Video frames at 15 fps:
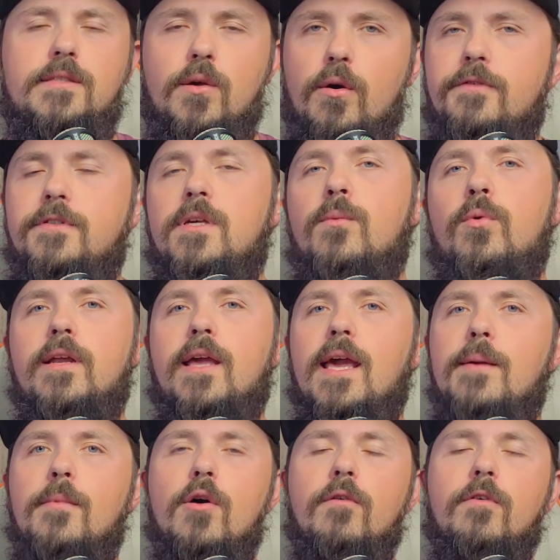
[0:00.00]
So if someone
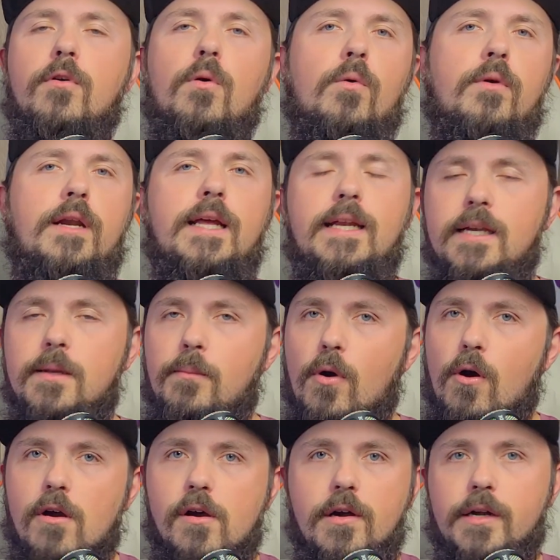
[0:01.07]
came over or needed to
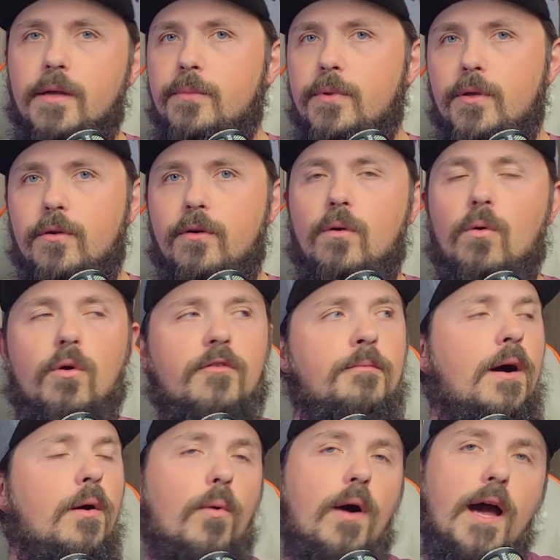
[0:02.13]
borrow a computer, or if
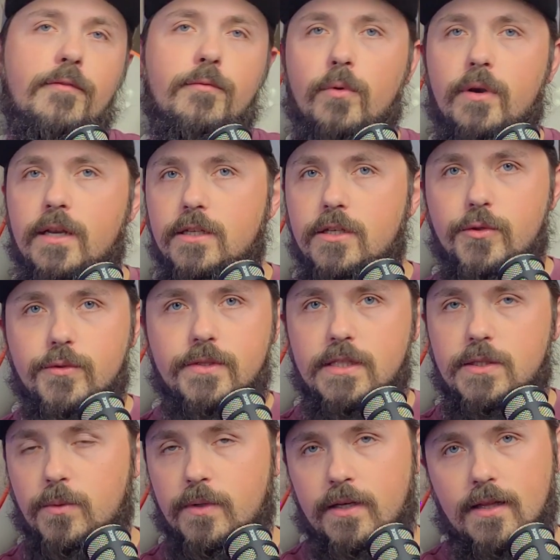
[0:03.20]
my wife wanted to use
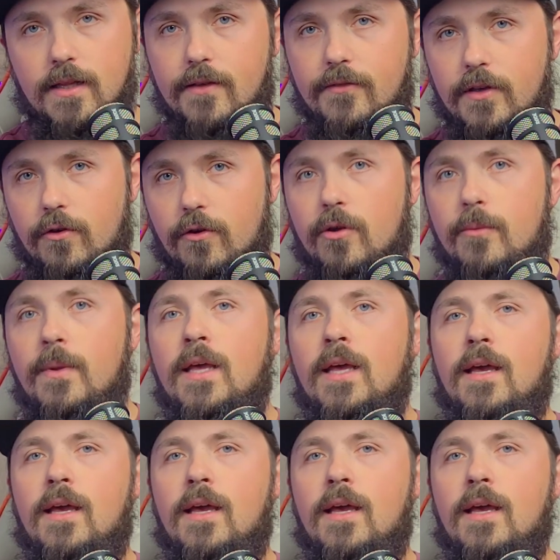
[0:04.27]
this one in the living room,